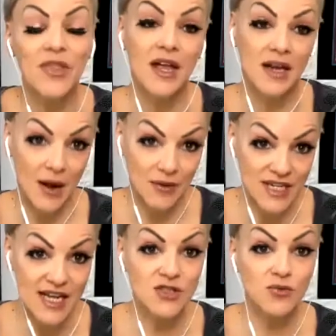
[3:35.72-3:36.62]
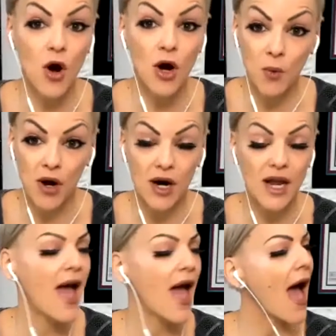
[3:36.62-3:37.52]
Now, it takes hard work.
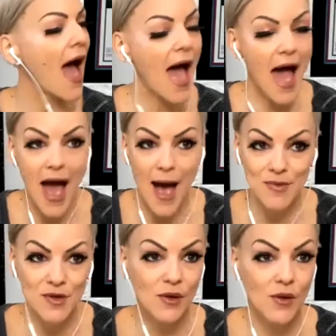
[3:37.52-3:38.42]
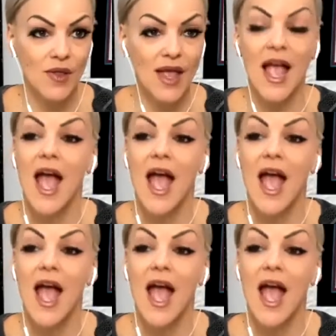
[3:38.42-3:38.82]
Absolutely.